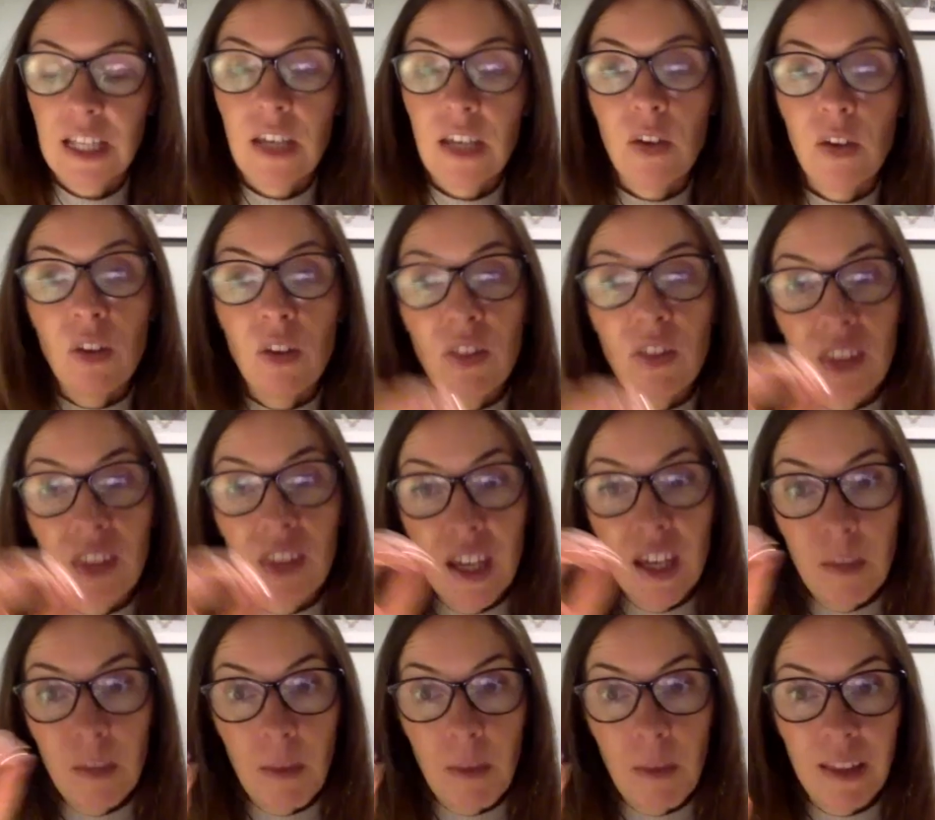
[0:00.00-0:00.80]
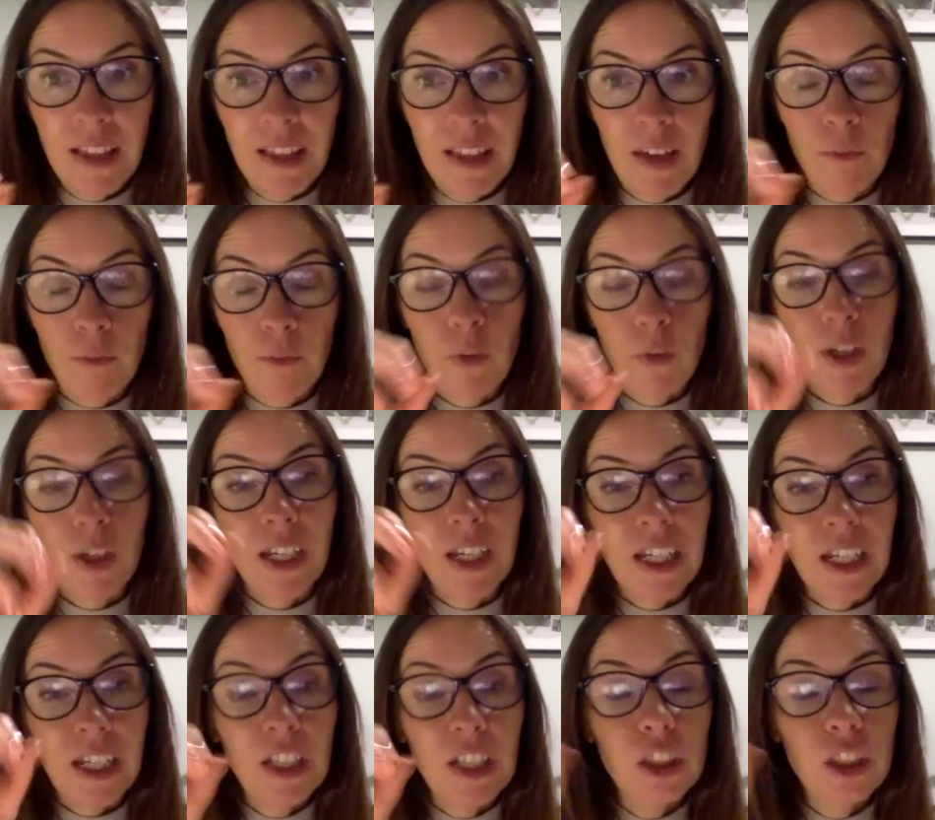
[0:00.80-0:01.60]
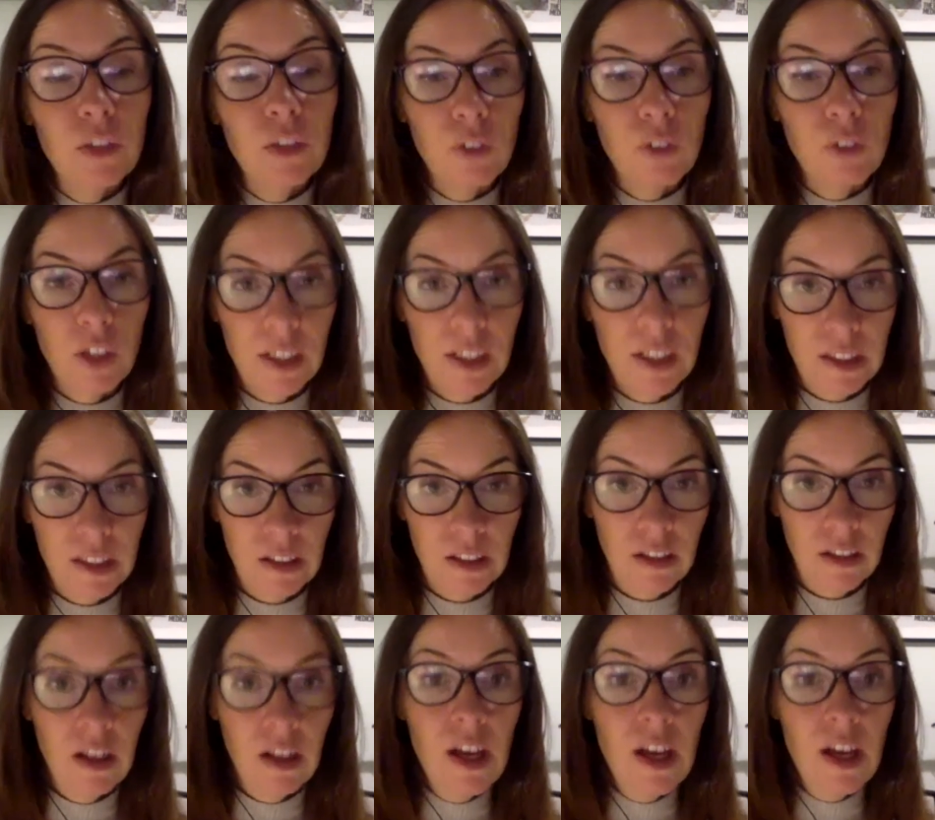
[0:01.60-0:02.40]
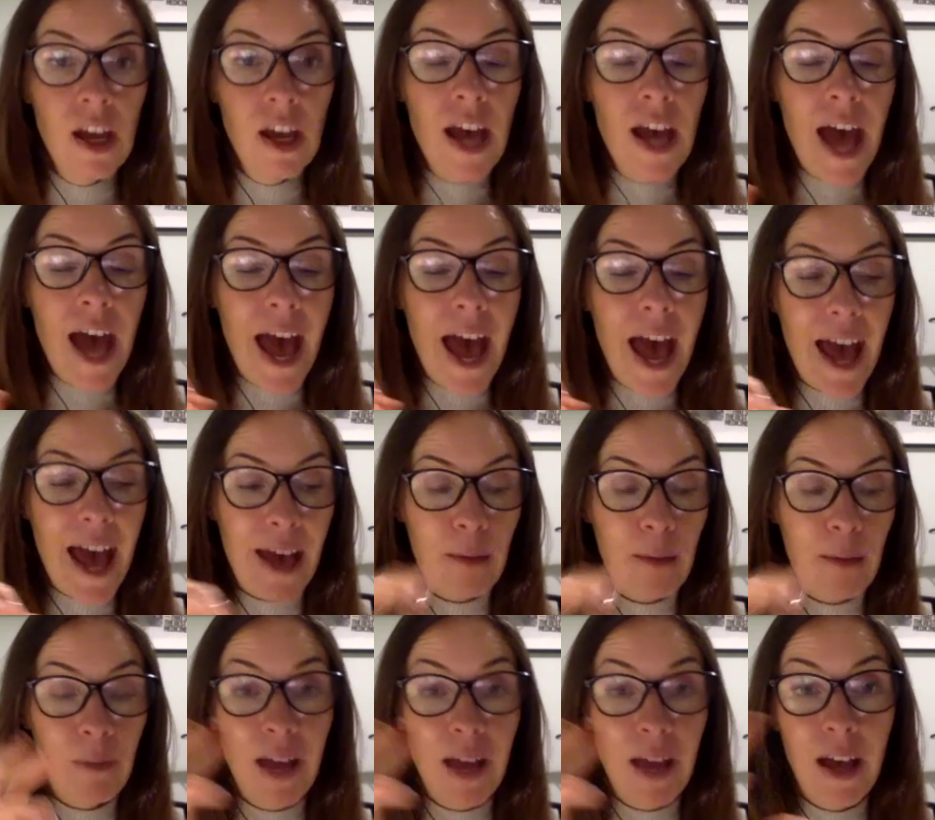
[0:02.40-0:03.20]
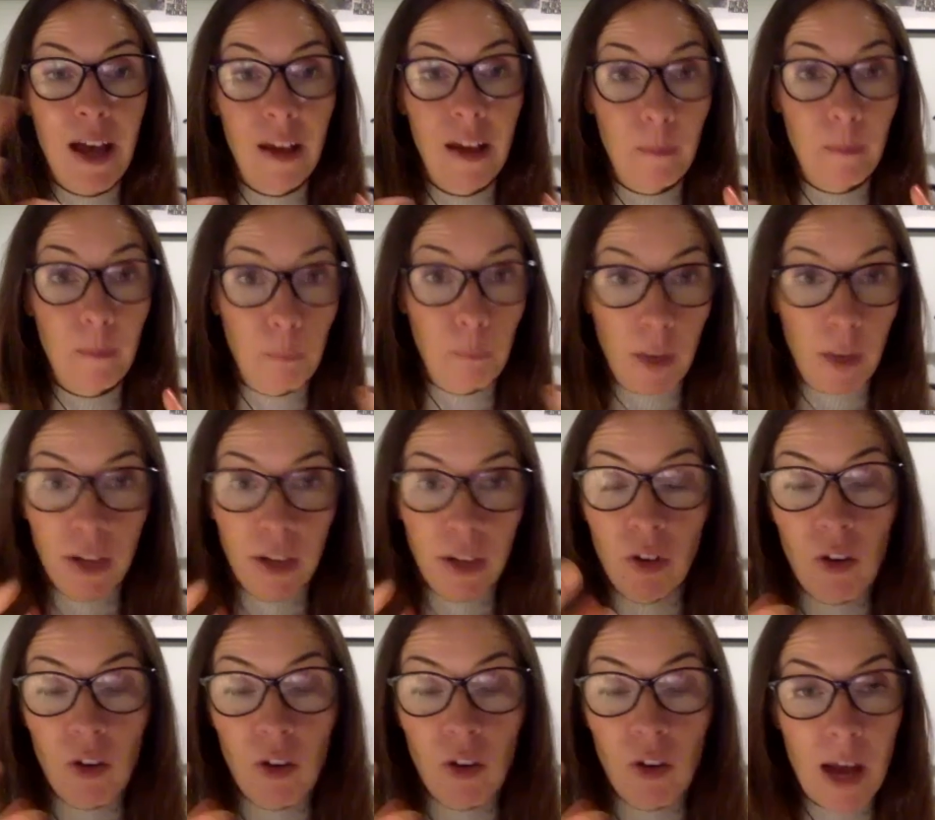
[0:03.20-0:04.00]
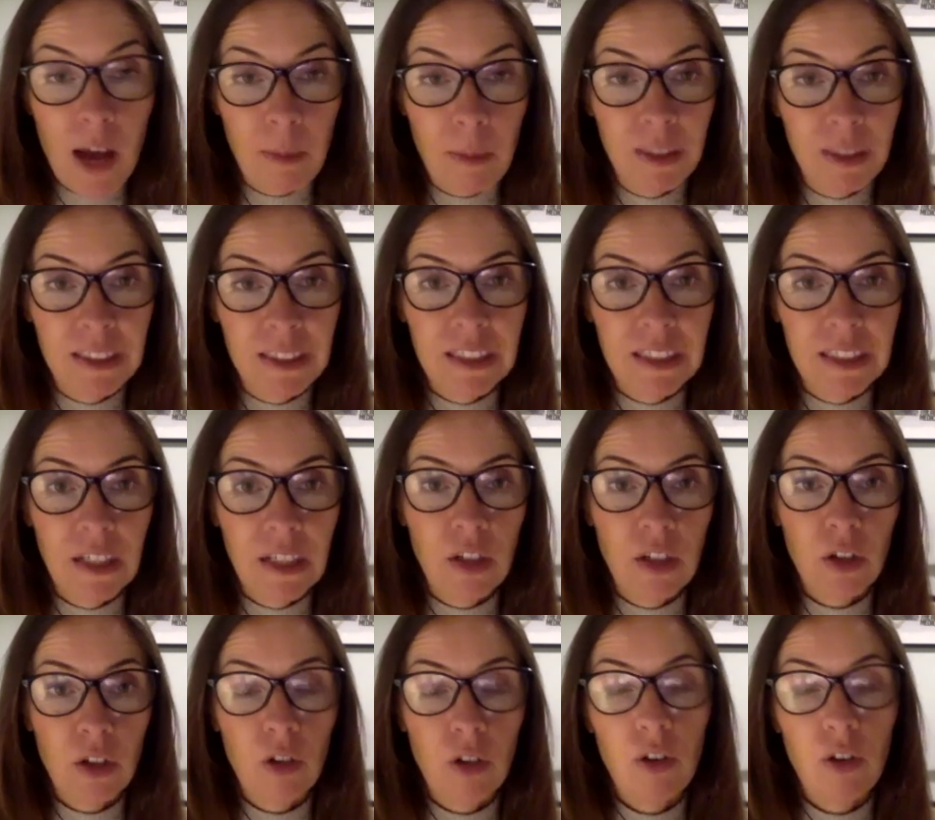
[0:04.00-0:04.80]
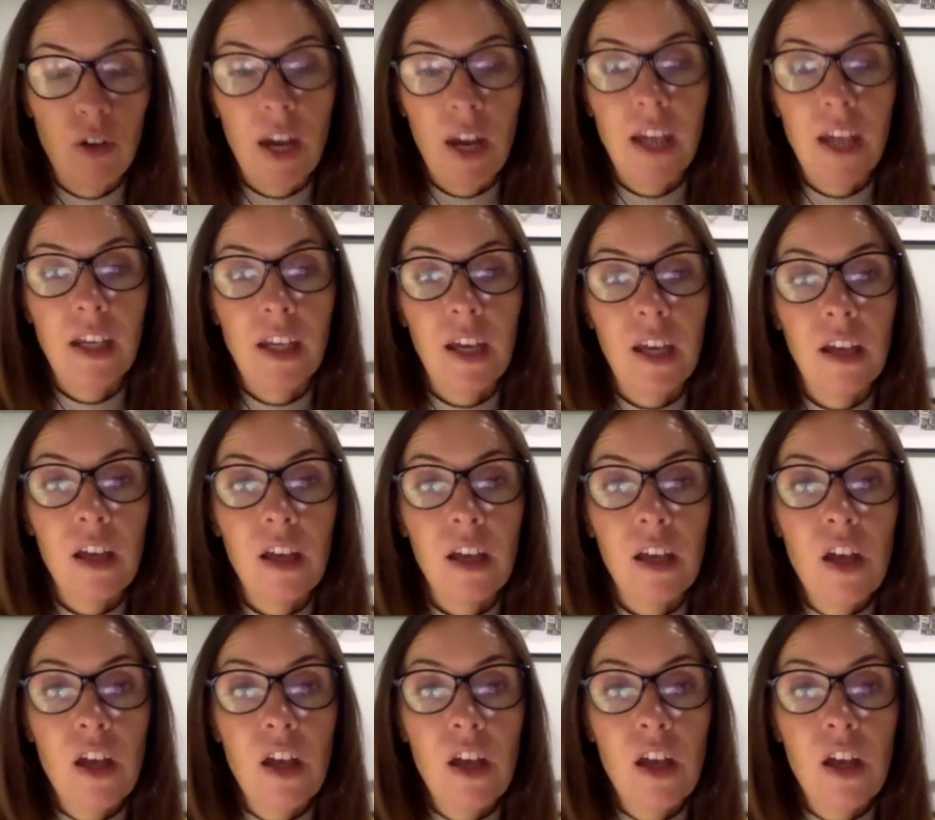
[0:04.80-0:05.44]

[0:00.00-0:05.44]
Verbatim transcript: You can think about that for each of your little um, micro habits that you're creating.